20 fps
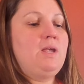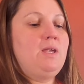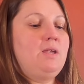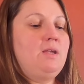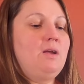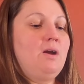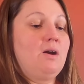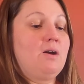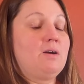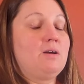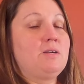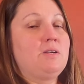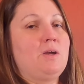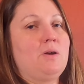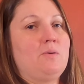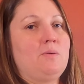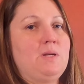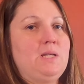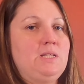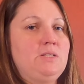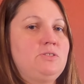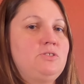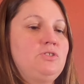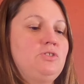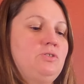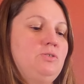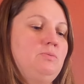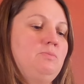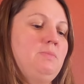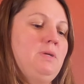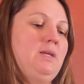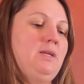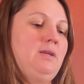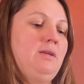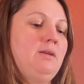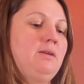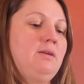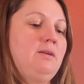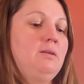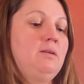we are going to
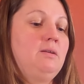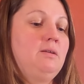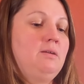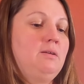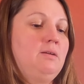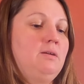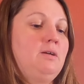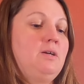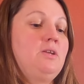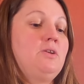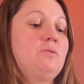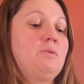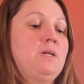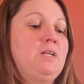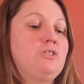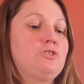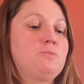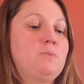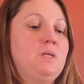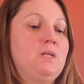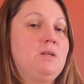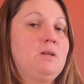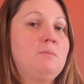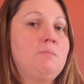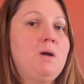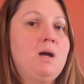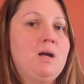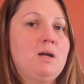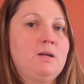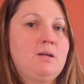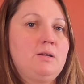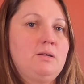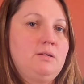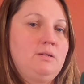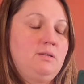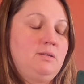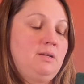make an arrangement in a mug.